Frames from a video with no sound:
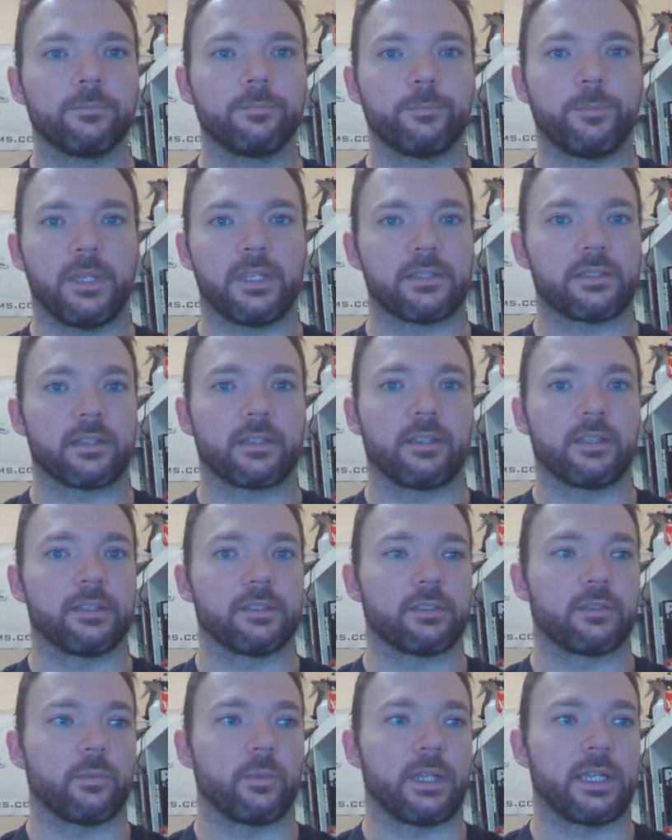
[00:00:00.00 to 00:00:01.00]
Basically,
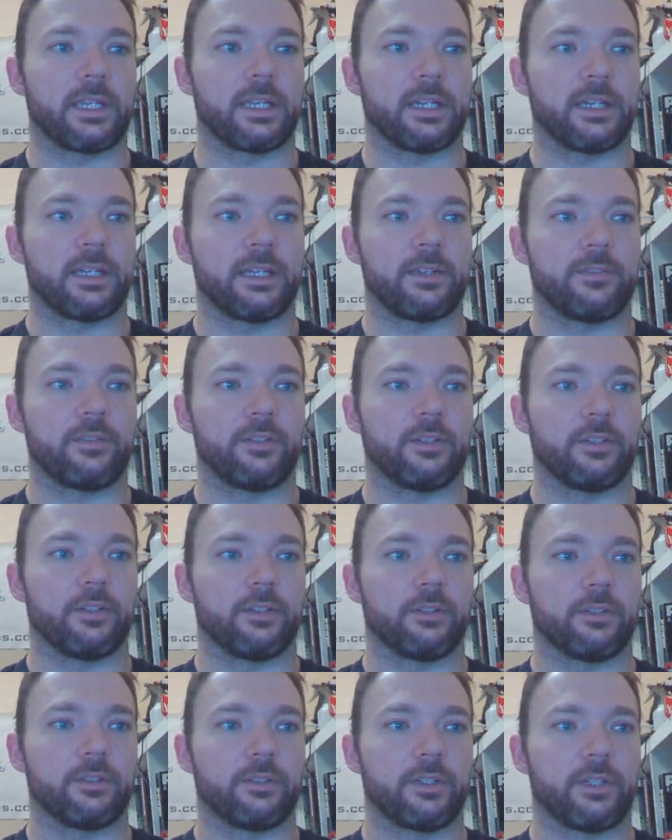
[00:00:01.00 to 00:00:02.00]
as the weight got
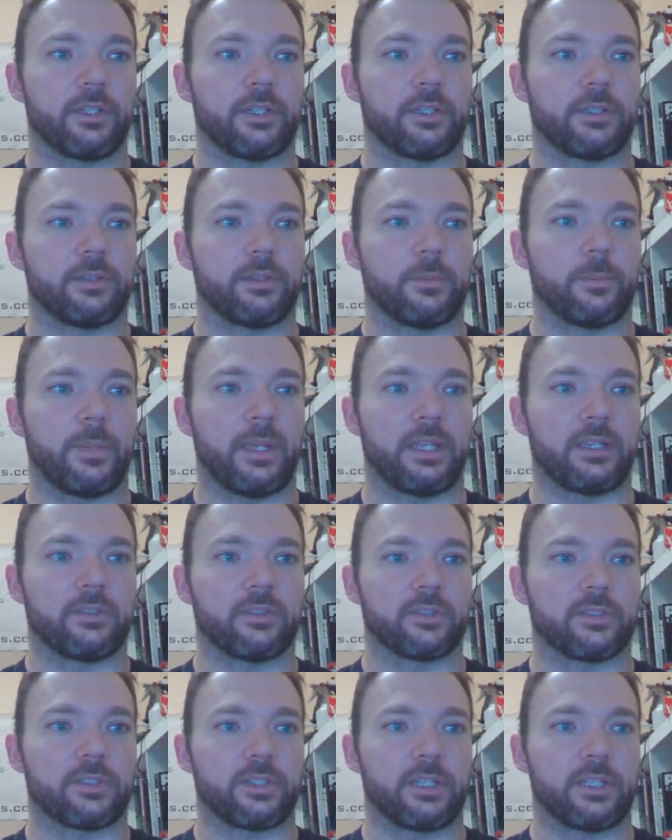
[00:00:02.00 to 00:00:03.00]
heavier, the pain
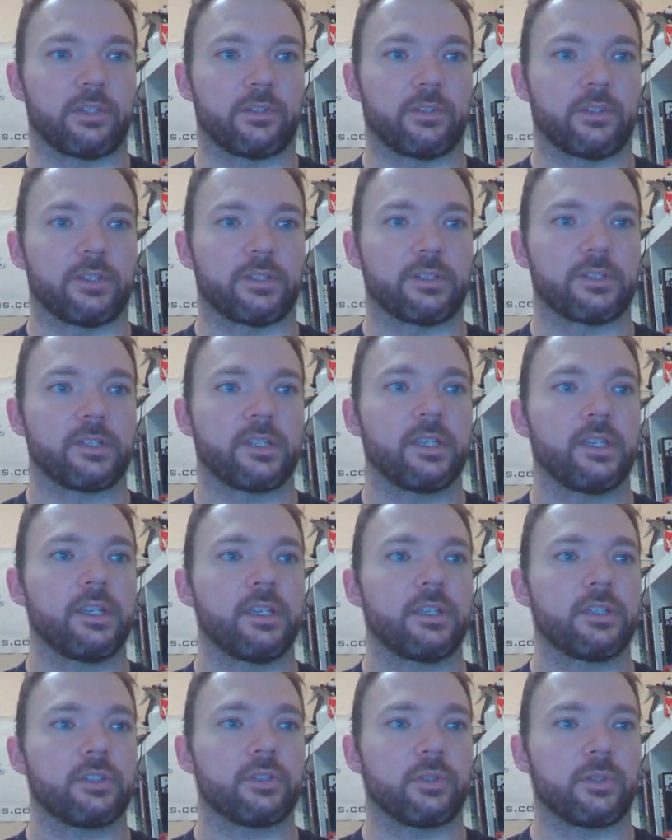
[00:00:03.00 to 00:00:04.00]
just increased.
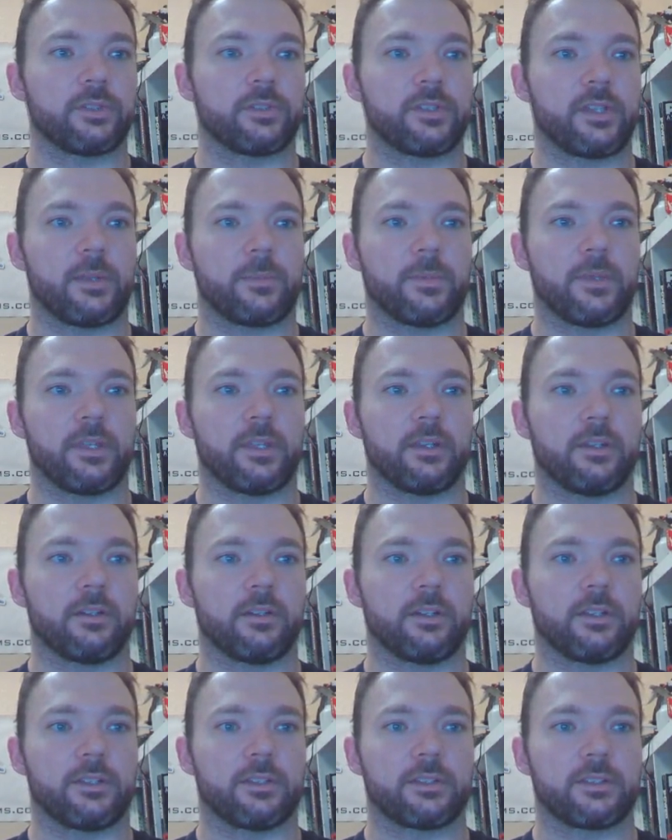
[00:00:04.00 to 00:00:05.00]
So I stopped there
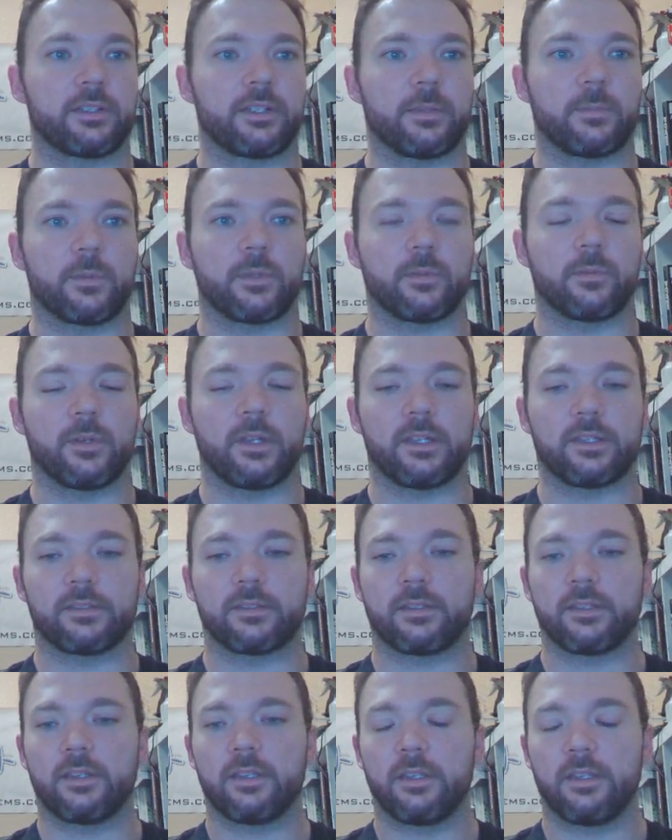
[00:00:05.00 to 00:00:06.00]
and skipped the
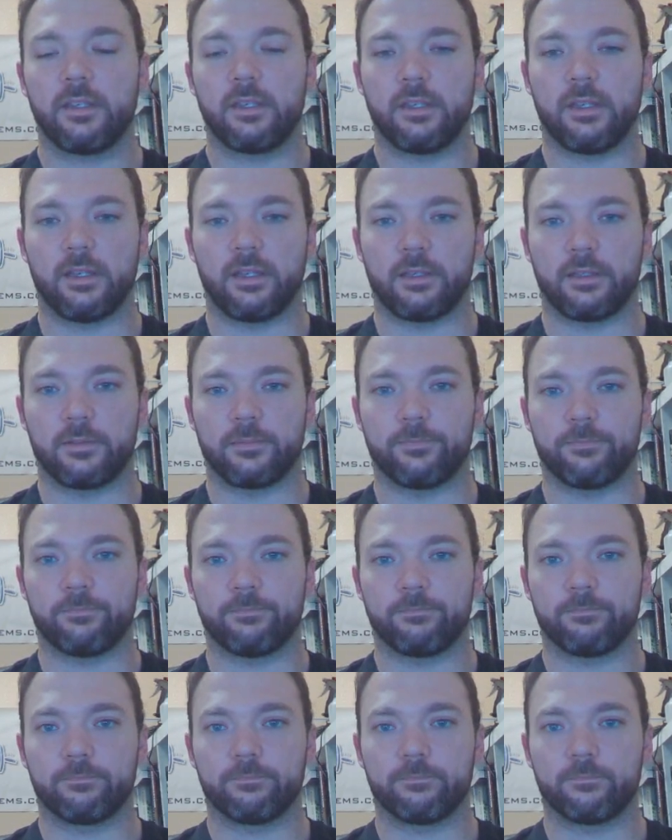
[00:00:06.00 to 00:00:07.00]
rest.
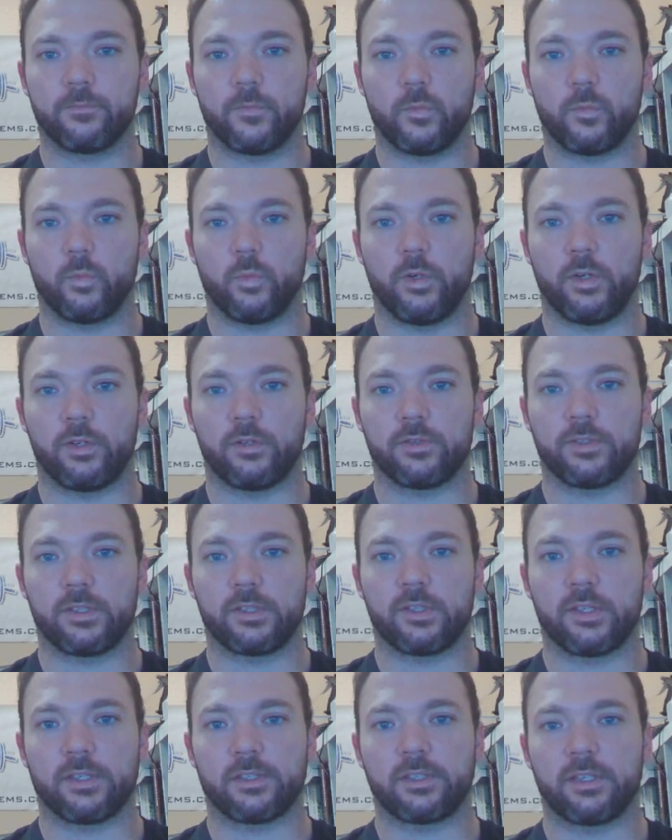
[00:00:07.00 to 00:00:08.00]
What do you
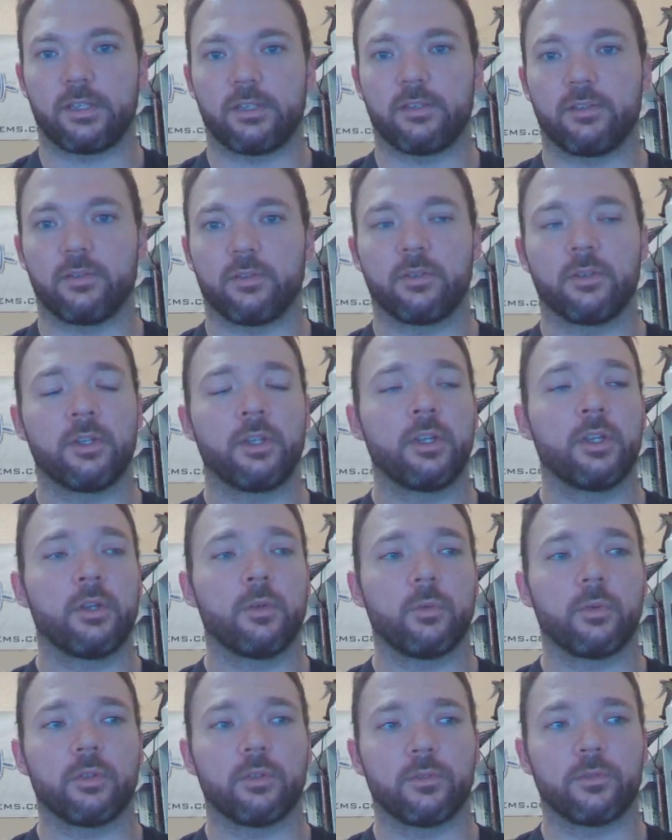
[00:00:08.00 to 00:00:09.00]
suggest I do?
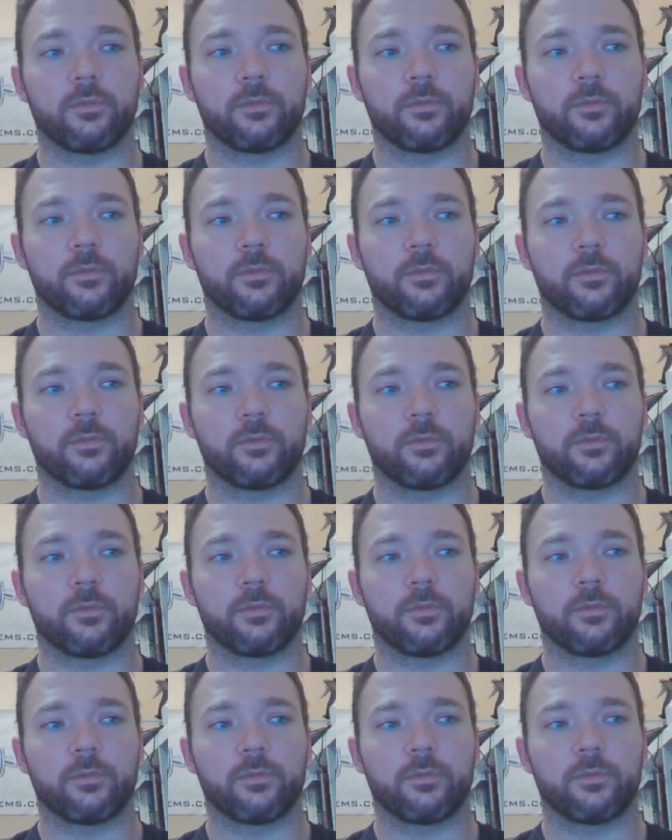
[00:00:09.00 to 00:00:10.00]
Well, if
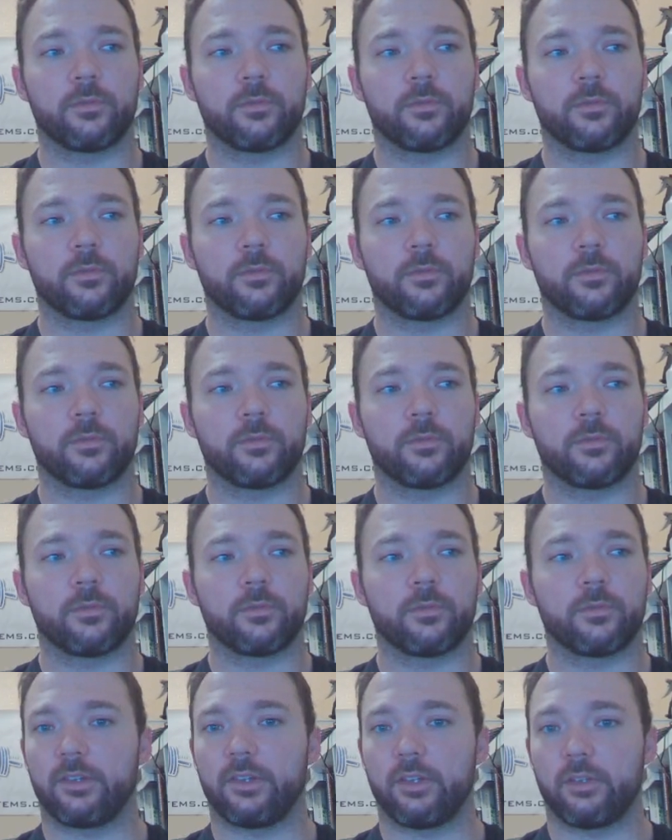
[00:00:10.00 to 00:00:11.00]
reverse grip bench is kind
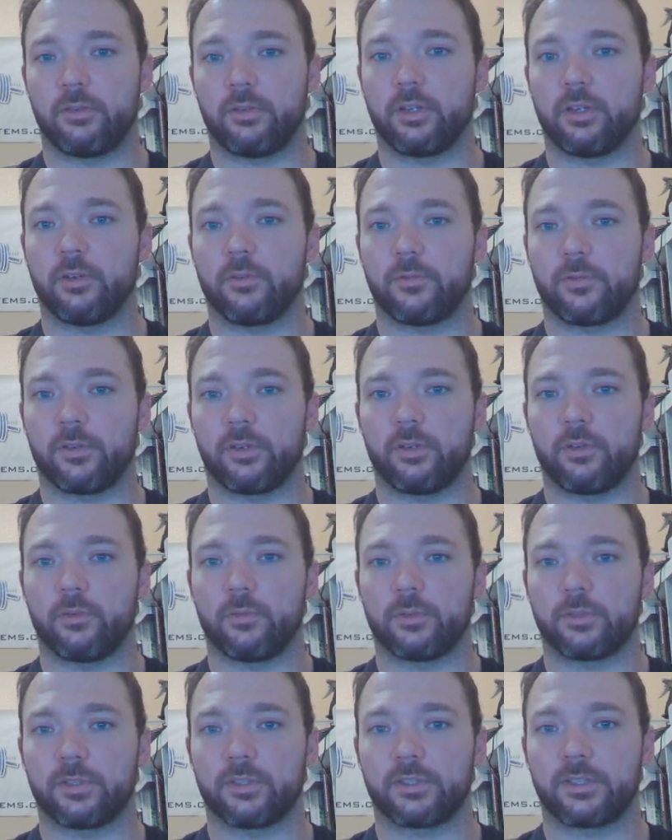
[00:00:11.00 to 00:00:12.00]
of a no-go for you,
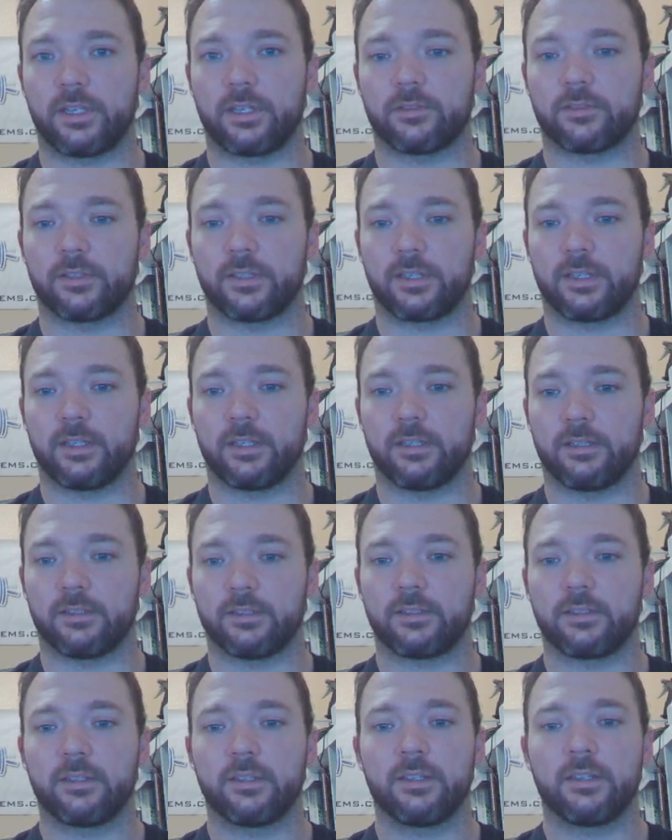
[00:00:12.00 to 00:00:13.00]
which it sounds like it is,